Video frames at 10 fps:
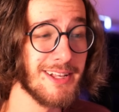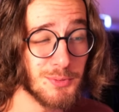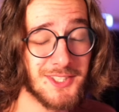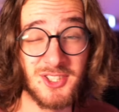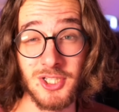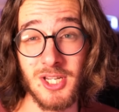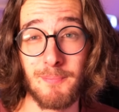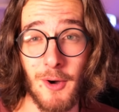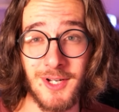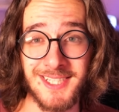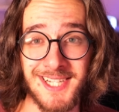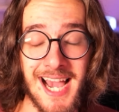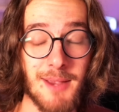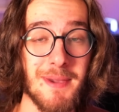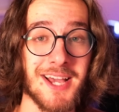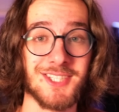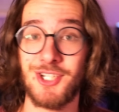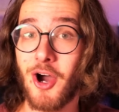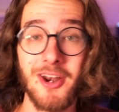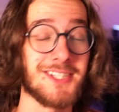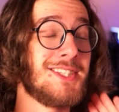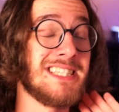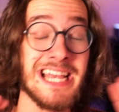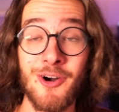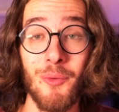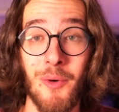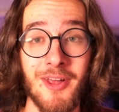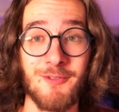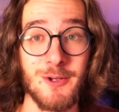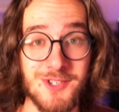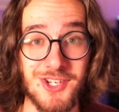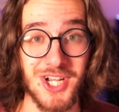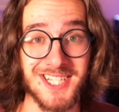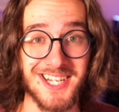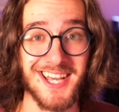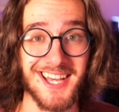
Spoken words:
This one's just a bonus snack because not a single one of you suggested